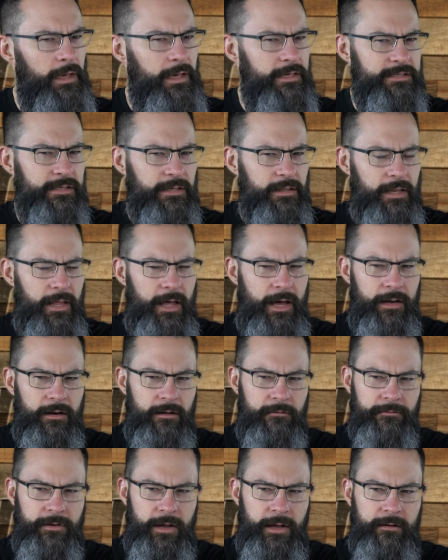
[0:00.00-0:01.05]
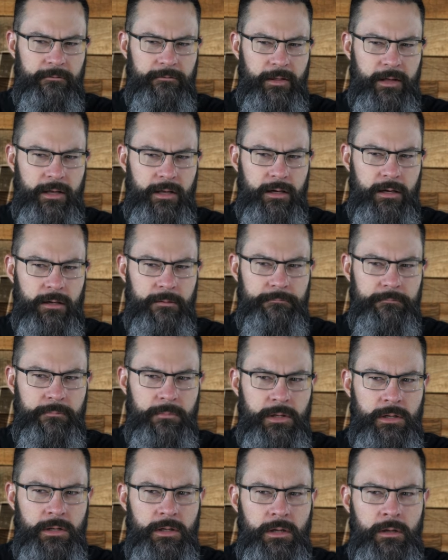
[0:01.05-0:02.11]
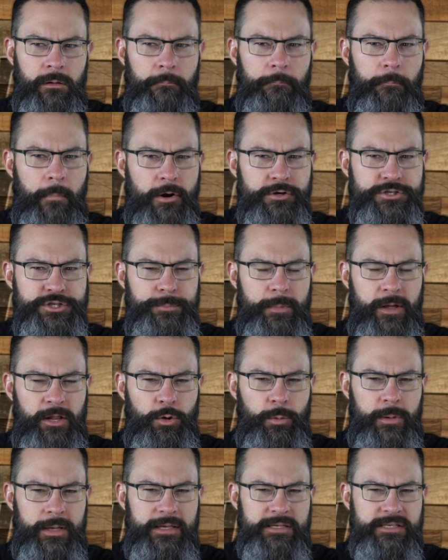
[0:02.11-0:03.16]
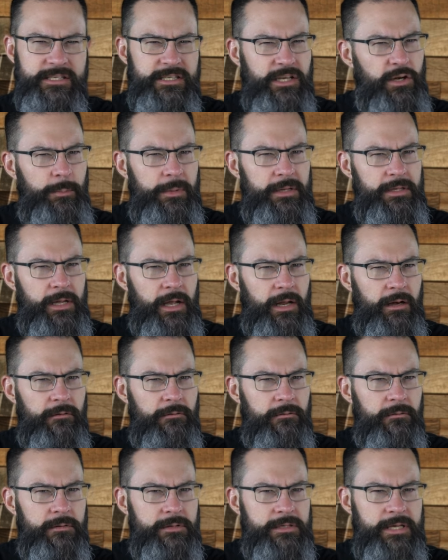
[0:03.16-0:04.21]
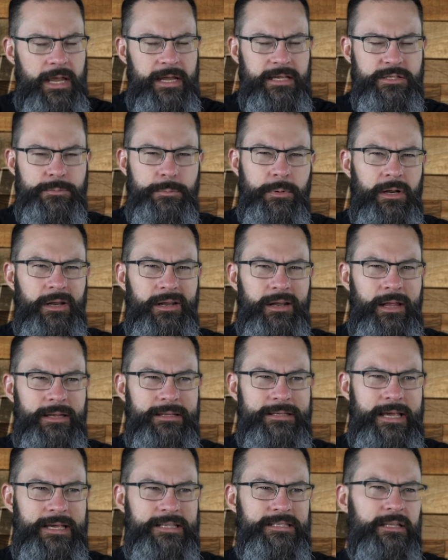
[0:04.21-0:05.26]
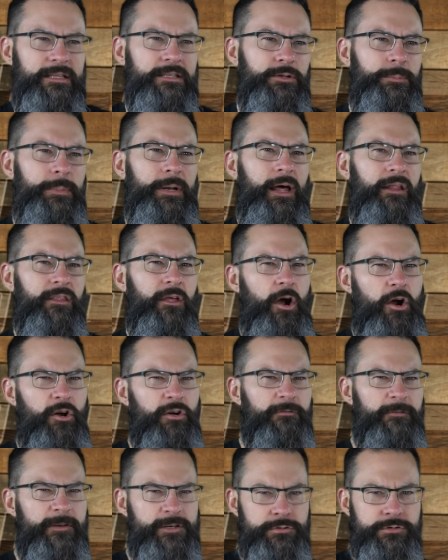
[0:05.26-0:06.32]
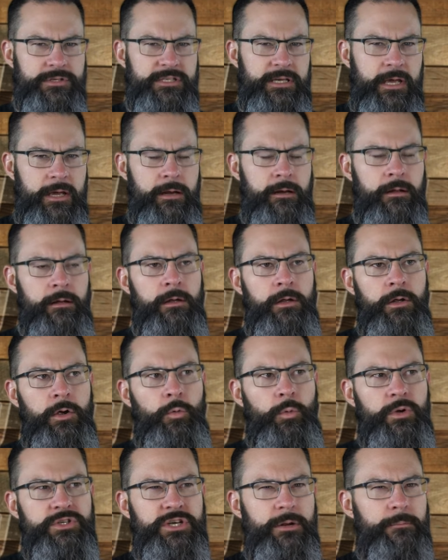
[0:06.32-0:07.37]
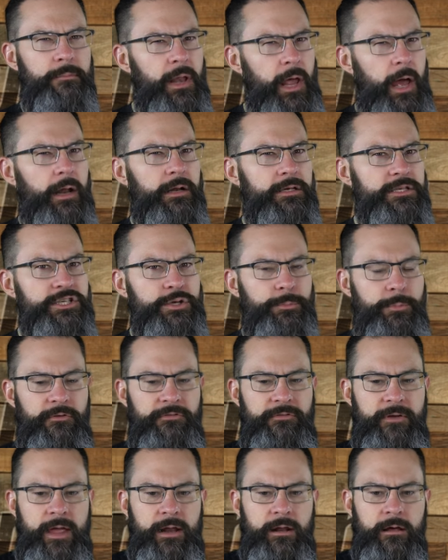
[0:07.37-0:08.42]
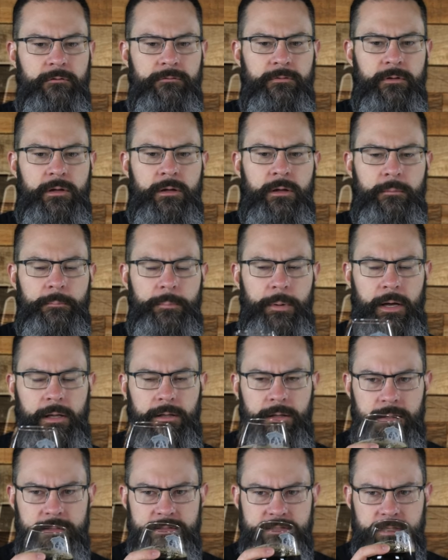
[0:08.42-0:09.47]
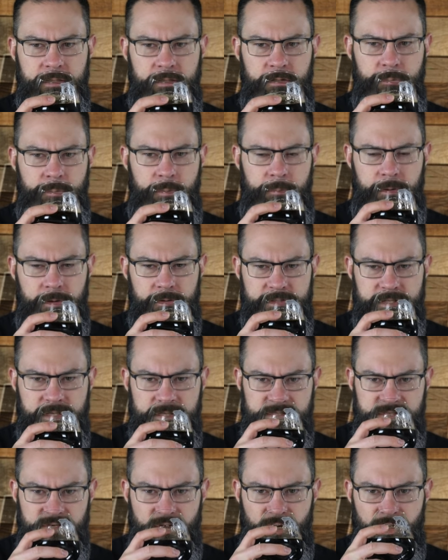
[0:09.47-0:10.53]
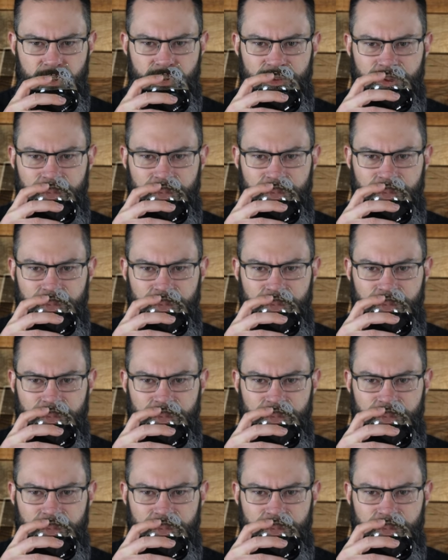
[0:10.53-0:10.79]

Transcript: is a lot of kind of like a marshmallowy cinnamon kind of taste, but it, it tastes a little bit on the artificial side, which I'm not a super fan of. But let's get a little bit better taste here.